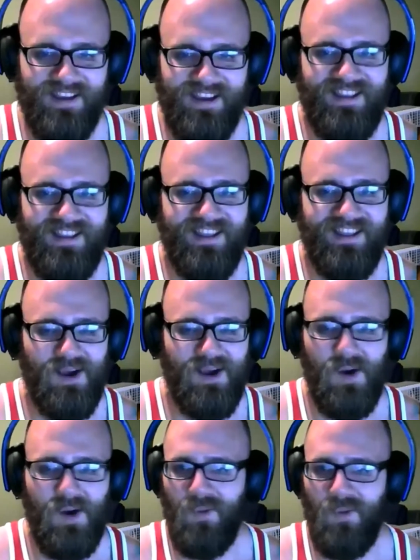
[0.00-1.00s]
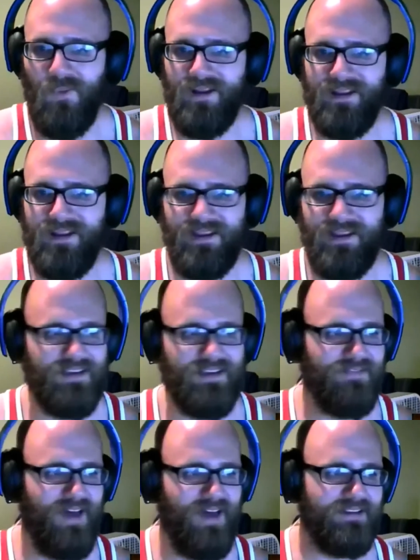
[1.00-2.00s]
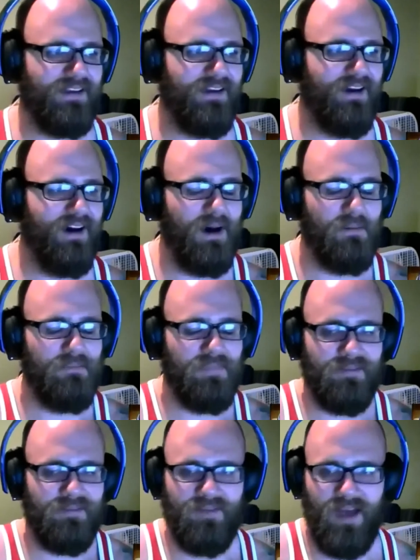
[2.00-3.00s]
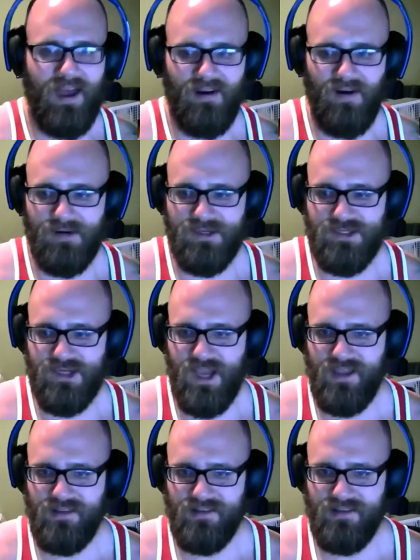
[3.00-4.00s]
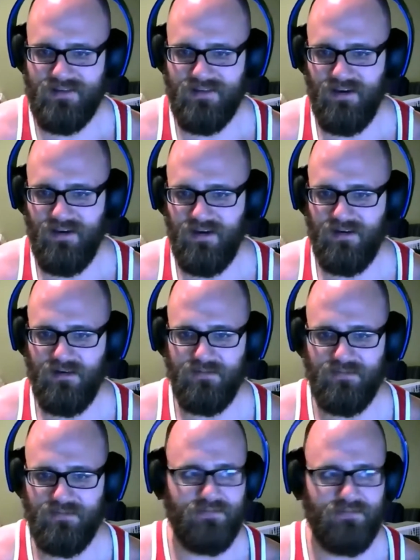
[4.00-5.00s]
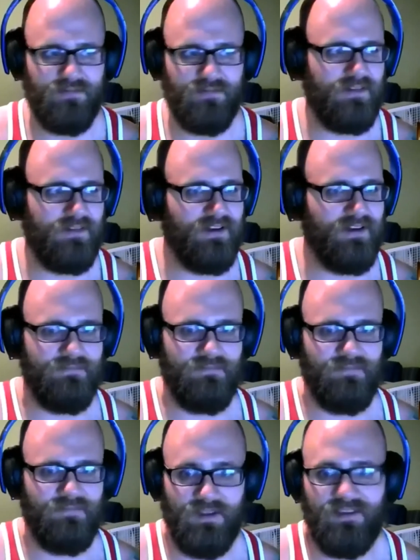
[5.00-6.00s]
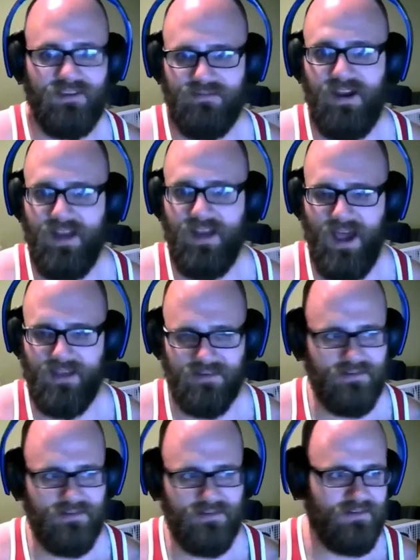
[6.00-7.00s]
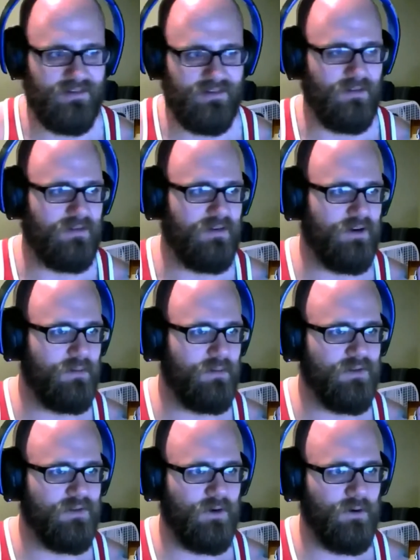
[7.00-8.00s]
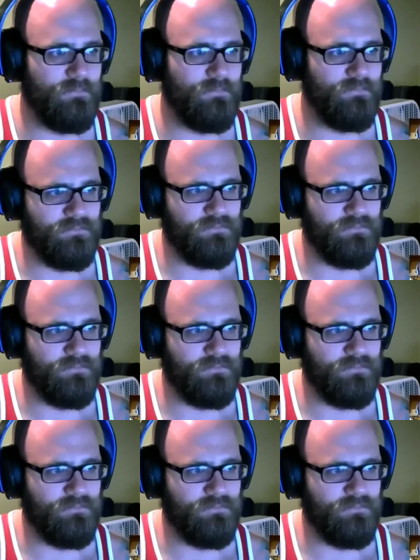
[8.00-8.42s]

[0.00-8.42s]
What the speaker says: yeah, what is a fat? Fat are chains of, uh, I guess, fatty acids is the term. So,